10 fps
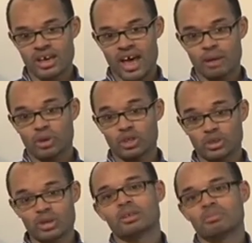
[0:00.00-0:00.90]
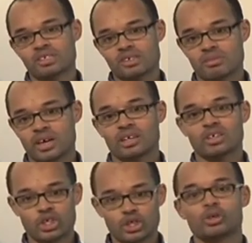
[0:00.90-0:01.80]
and by doing the business plan,
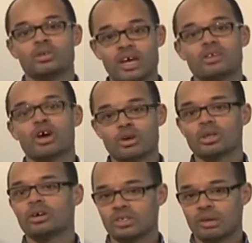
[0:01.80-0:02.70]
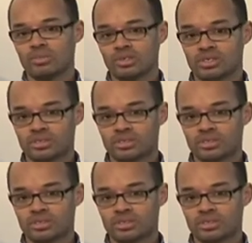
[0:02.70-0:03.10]
you then know those numbers.